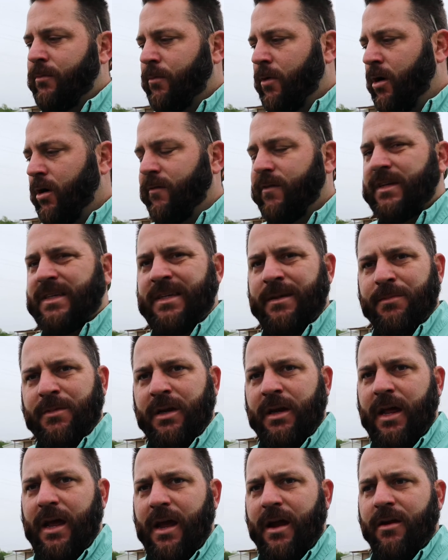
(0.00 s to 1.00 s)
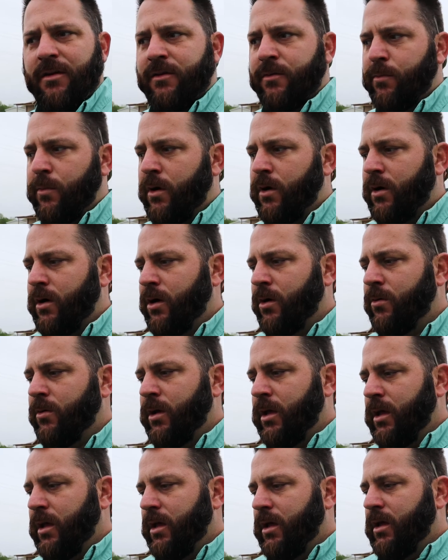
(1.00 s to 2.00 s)
harvest him today or tomorrow,
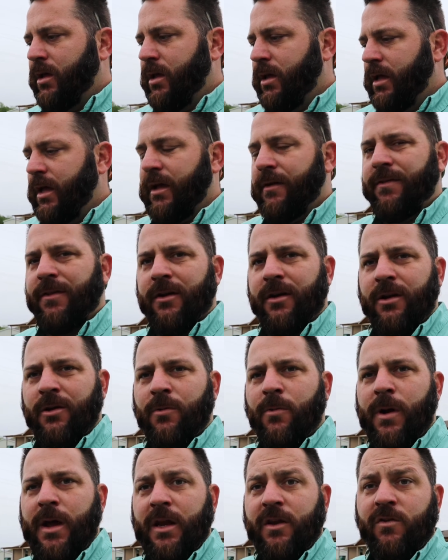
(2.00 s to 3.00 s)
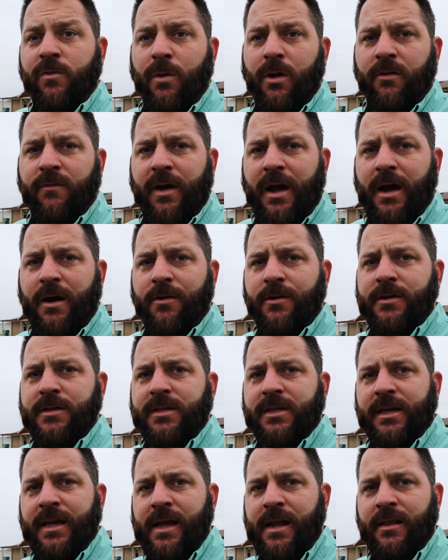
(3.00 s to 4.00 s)
if they're going to wait 12 hours
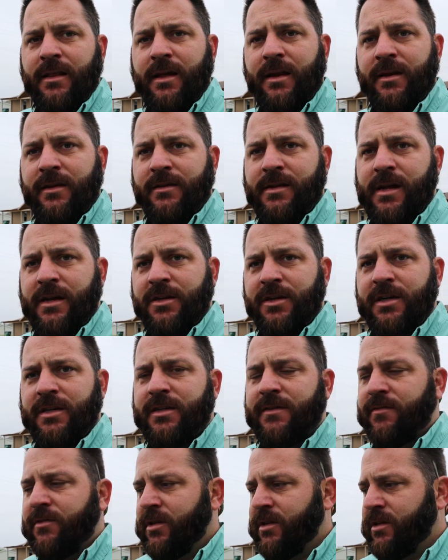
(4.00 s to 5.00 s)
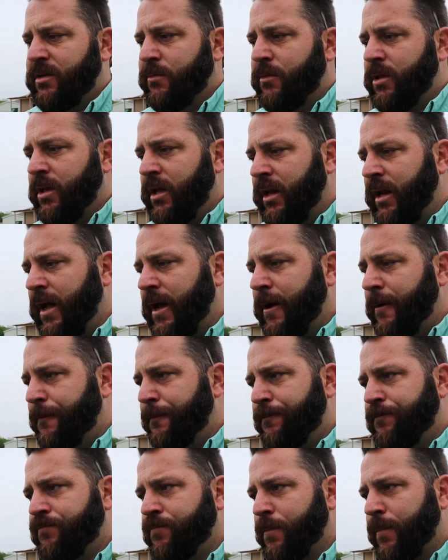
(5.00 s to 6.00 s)
to kind of let his digestive system clean out.
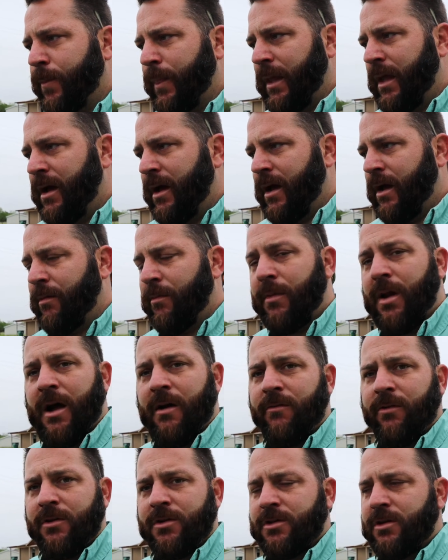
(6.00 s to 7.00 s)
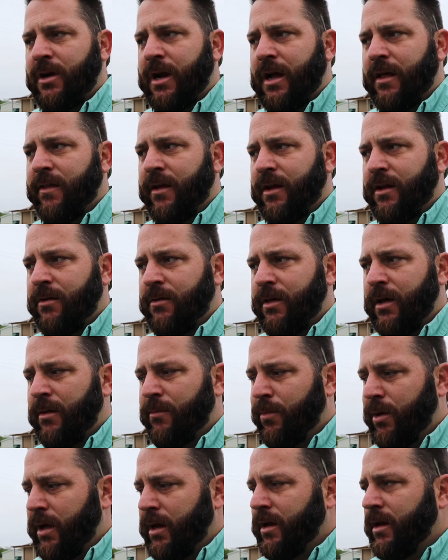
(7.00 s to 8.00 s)
I'm not real sure how they do that,
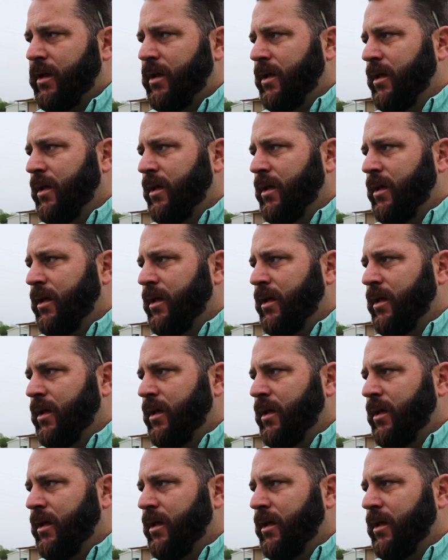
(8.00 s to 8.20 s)
but